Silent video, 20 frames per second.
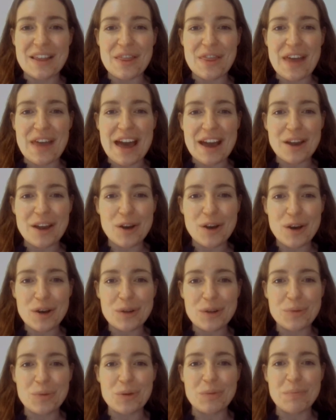that
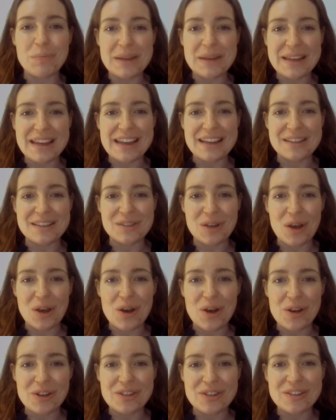God would be his
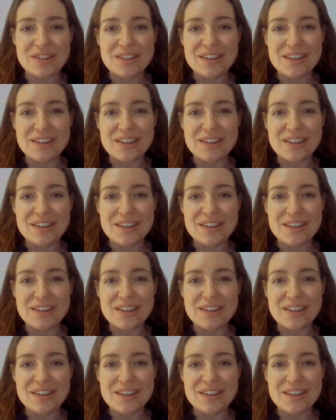God,